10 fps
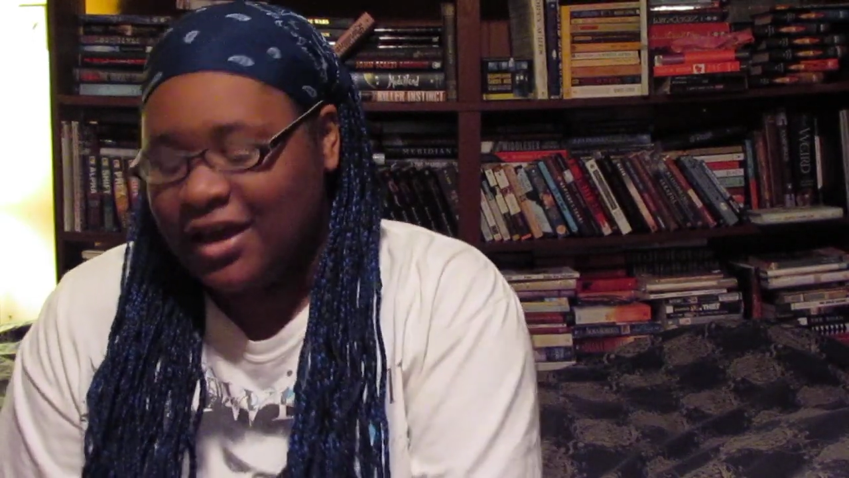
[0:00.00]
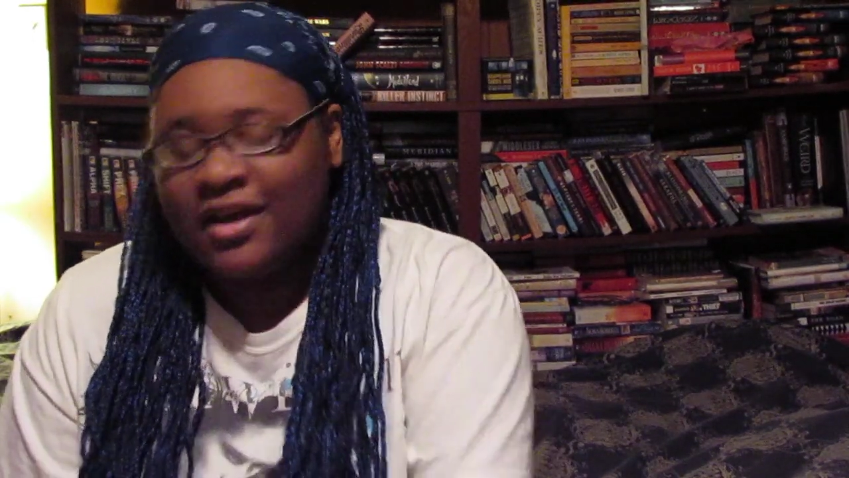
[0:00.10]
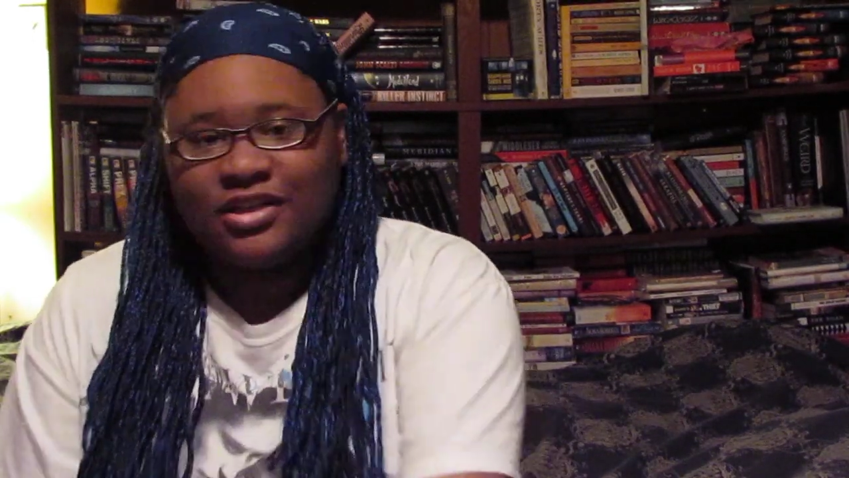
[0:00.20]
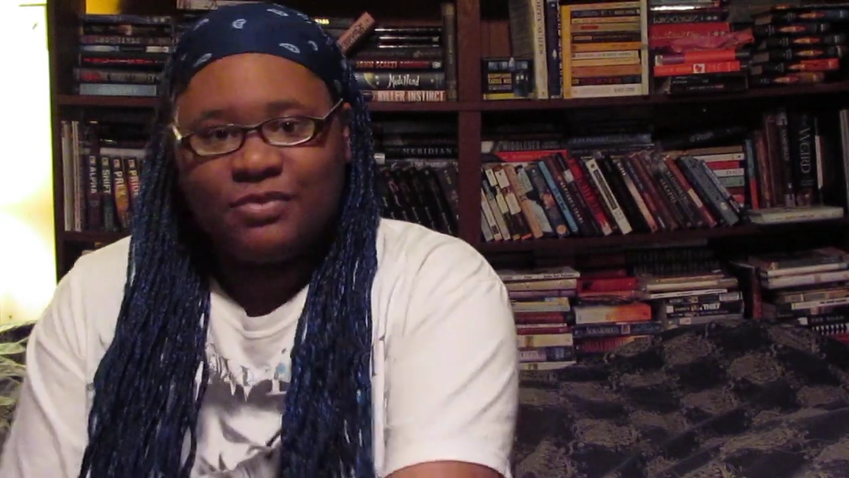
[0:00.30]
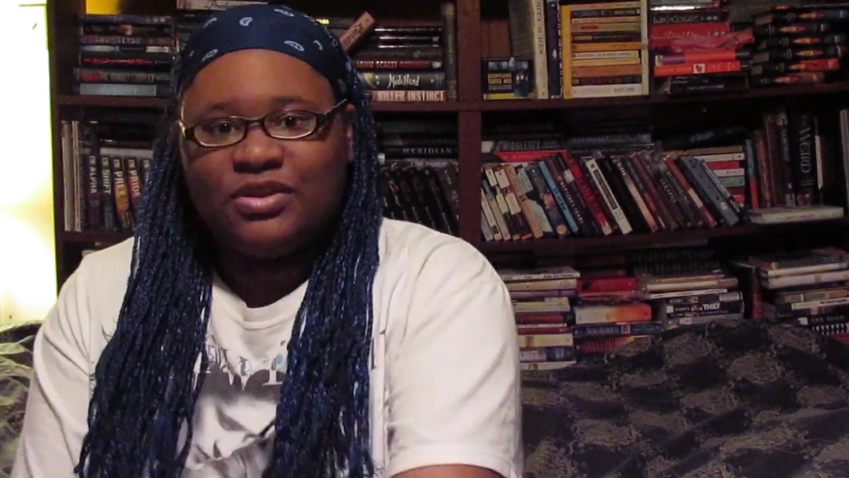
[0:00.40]

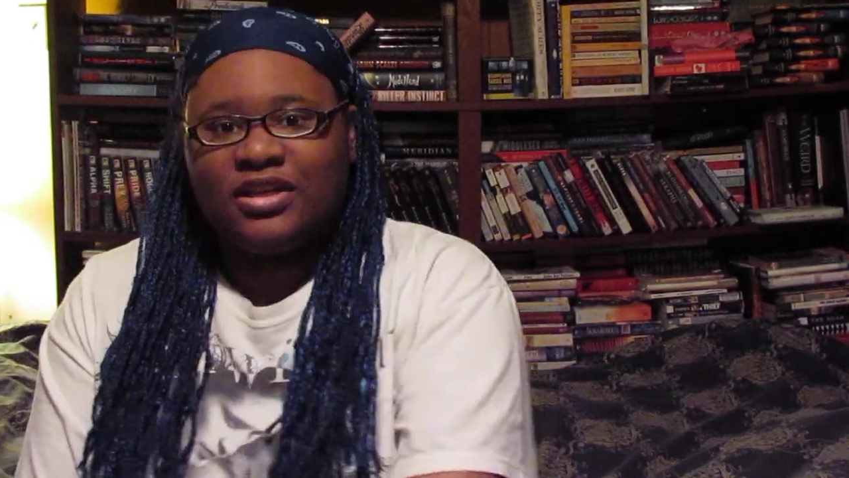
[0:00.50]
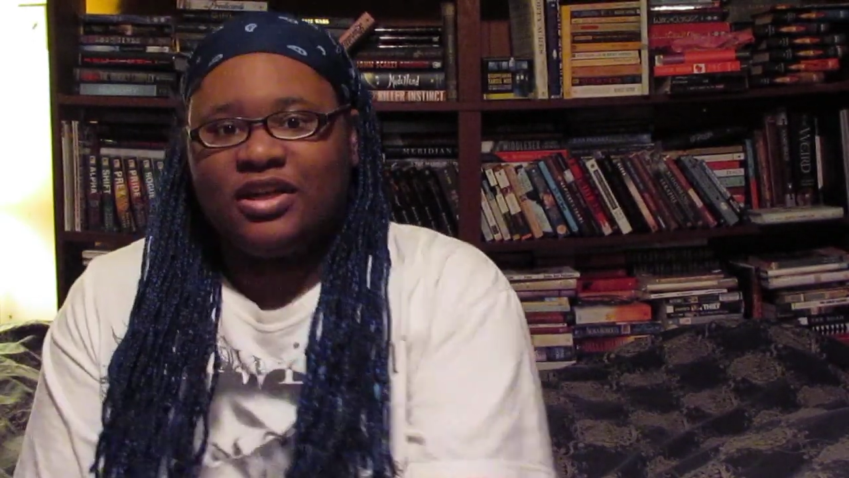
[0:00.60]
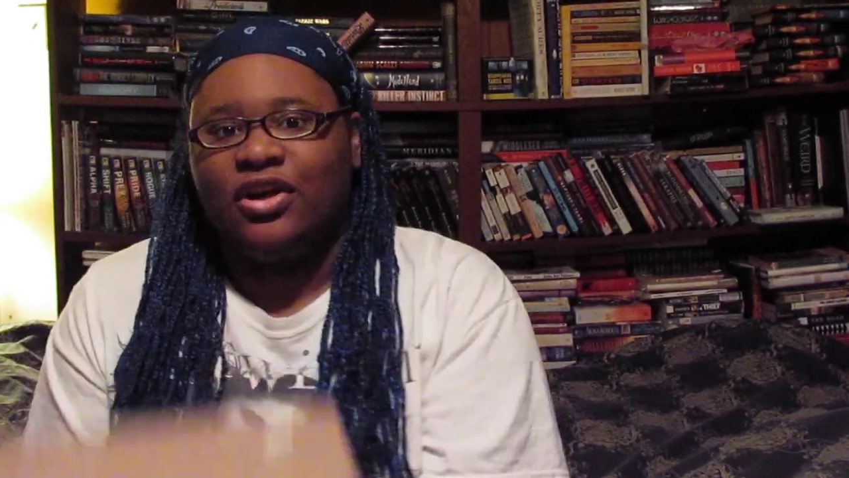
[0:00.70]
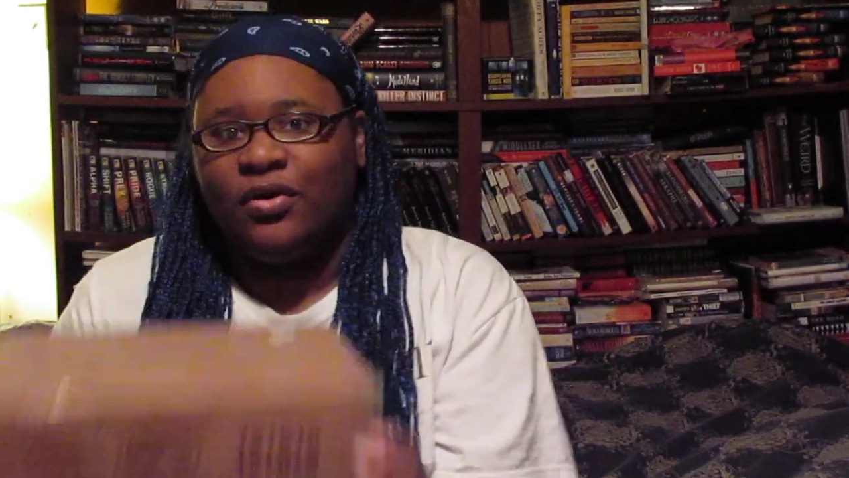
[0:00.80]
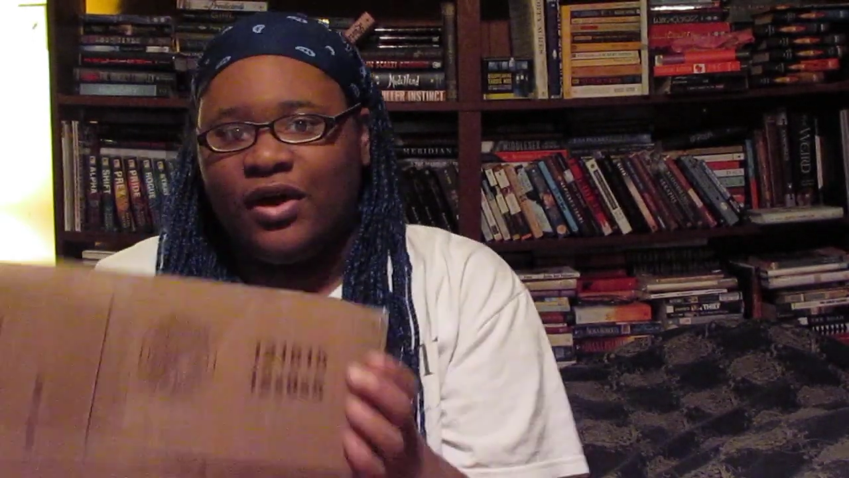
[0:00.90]
So I'm just gonna
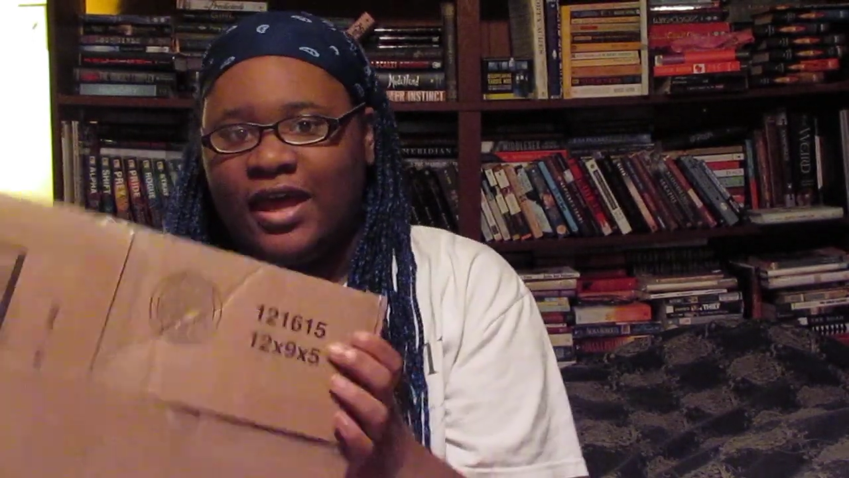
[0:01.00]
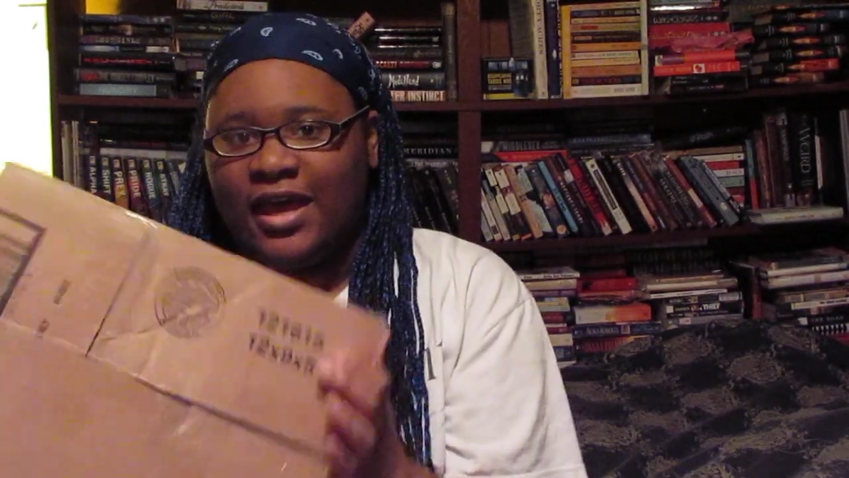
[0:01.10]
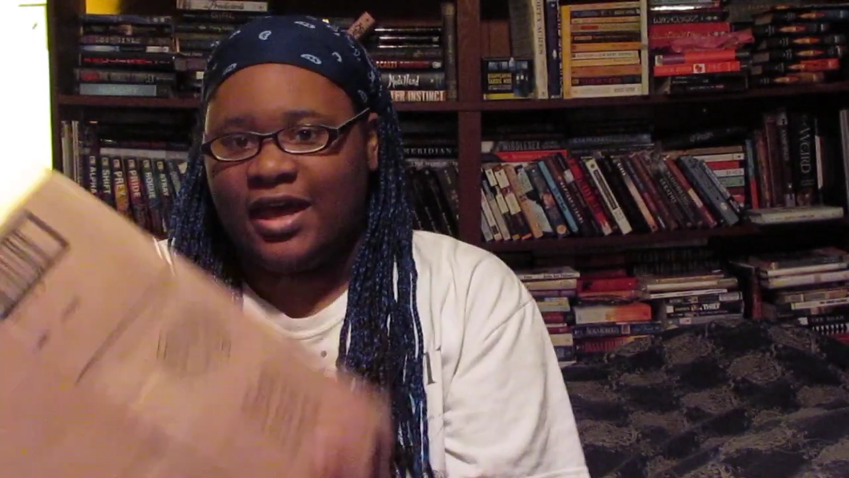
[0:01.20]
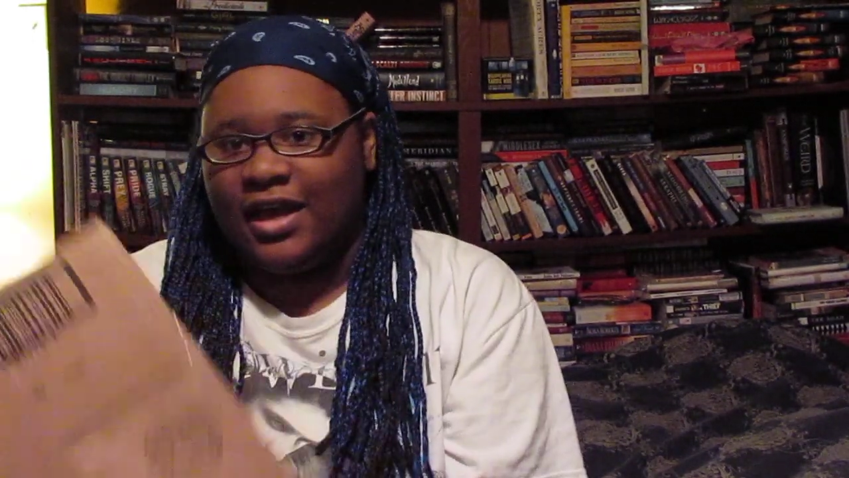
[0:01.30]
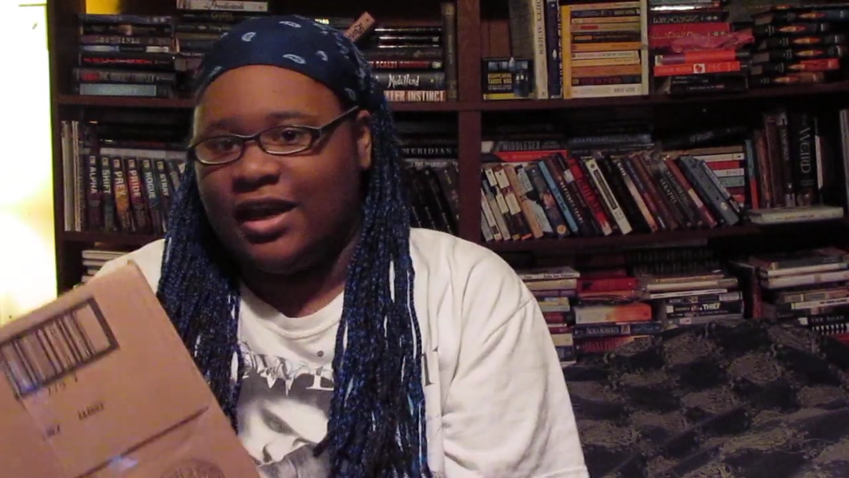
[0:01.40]
go
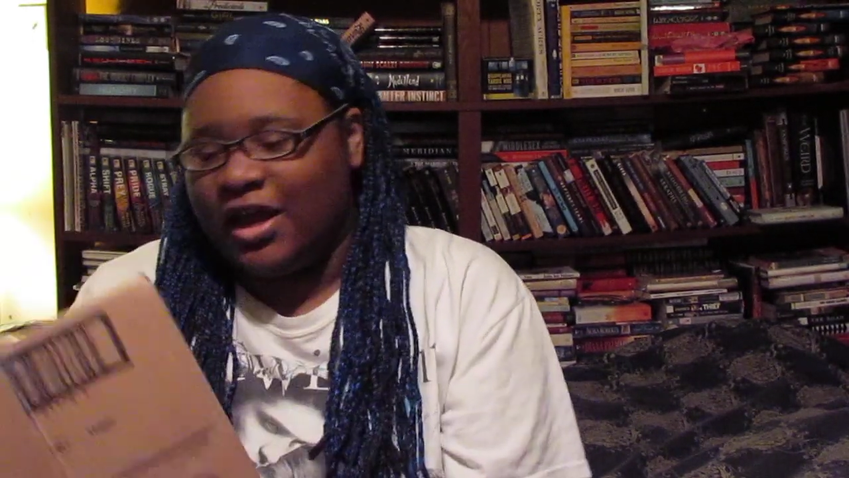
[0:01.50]
ahead